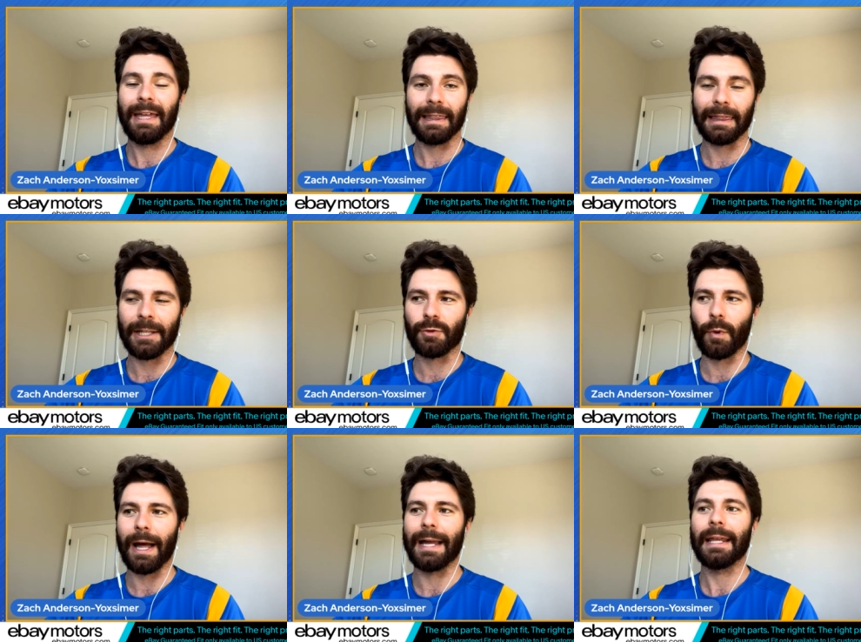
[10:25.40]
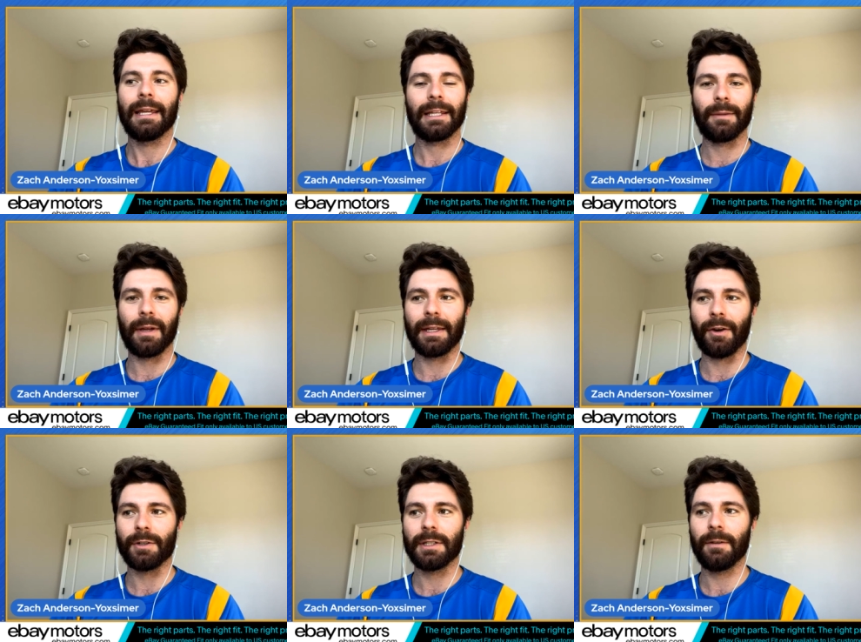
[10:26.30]
Let's ride. eBay
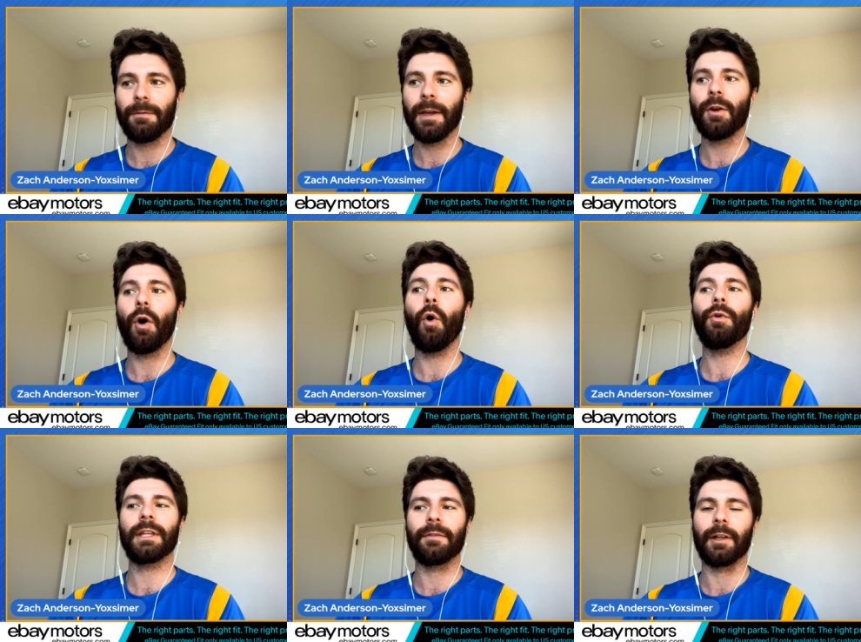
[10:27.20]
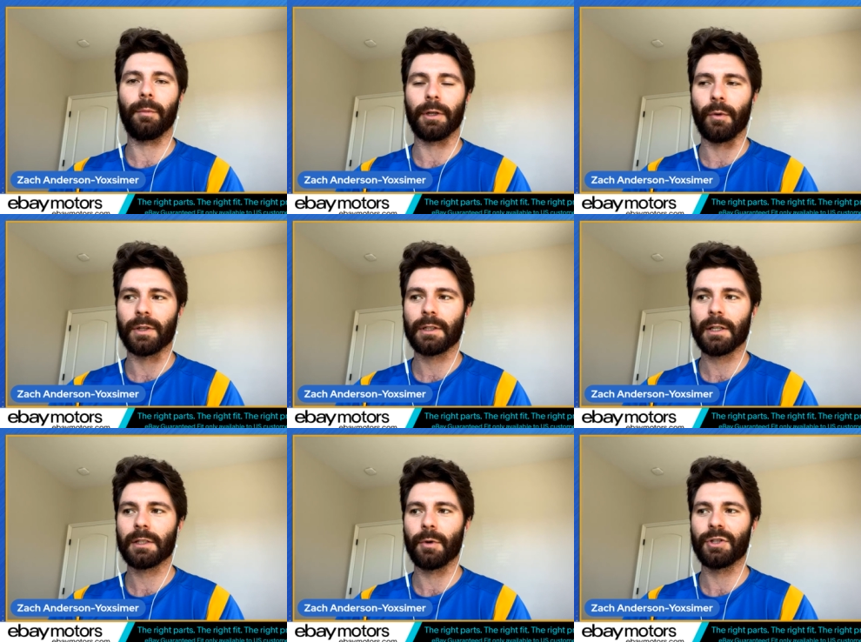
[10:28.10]
guaranteed fit only available to U.S.
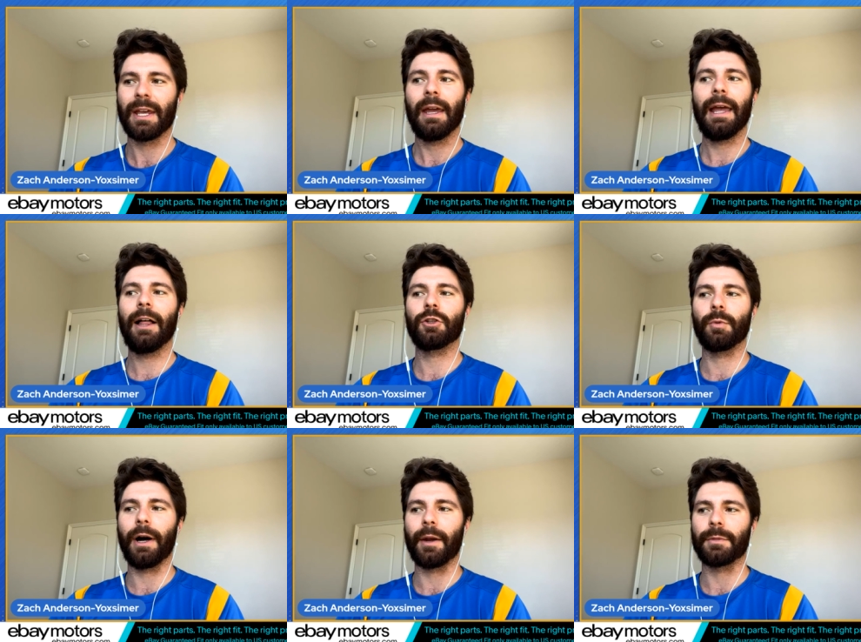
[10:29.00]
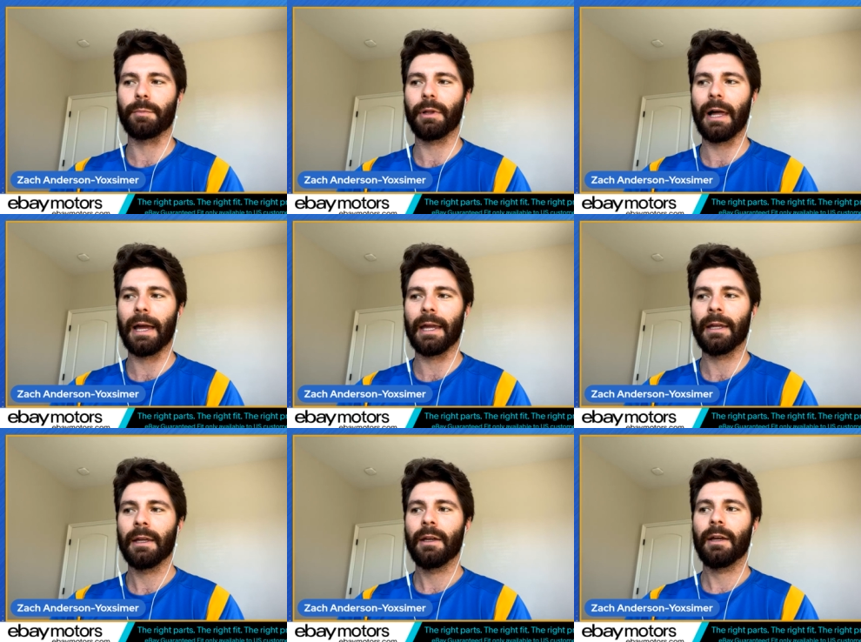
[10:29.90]
customers. Eligible items apply
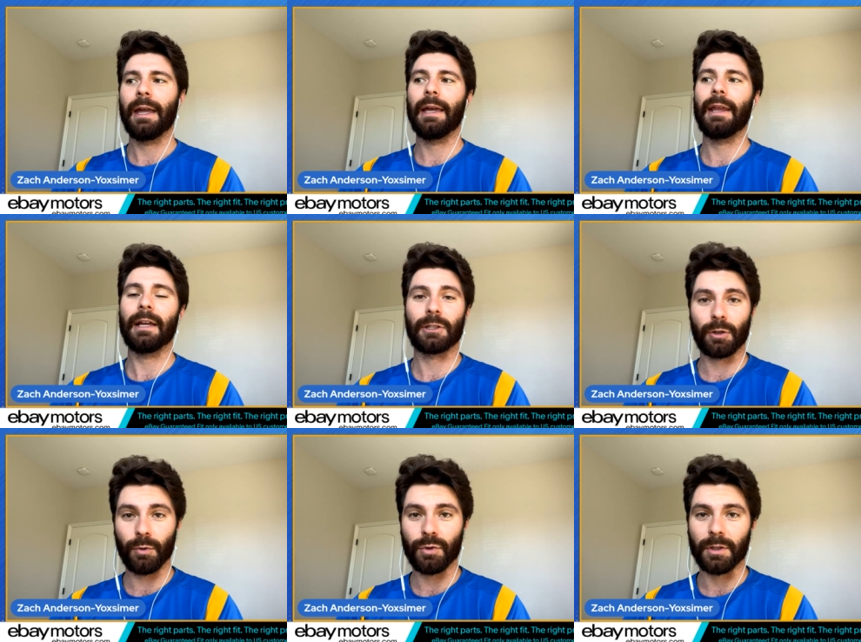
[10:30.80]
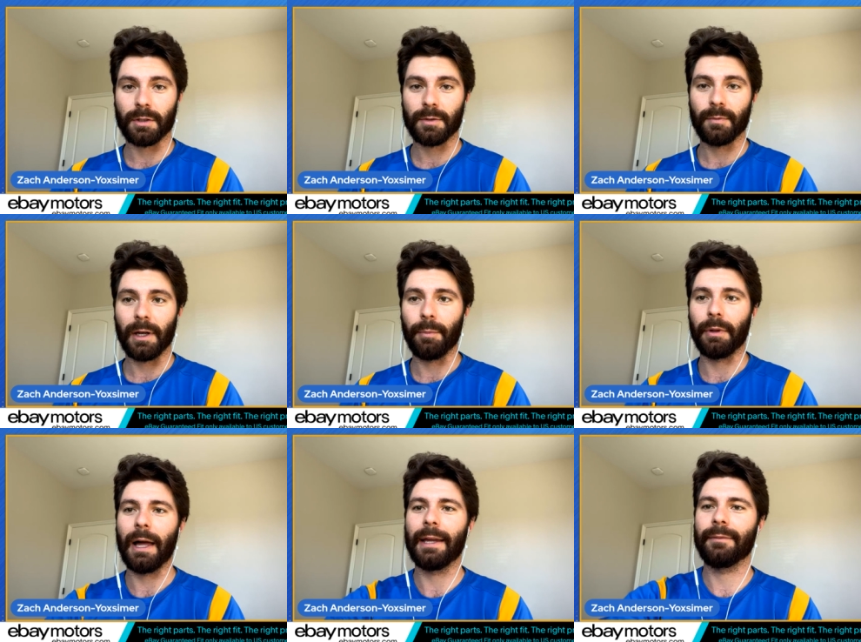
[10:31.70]
and exclusions apply.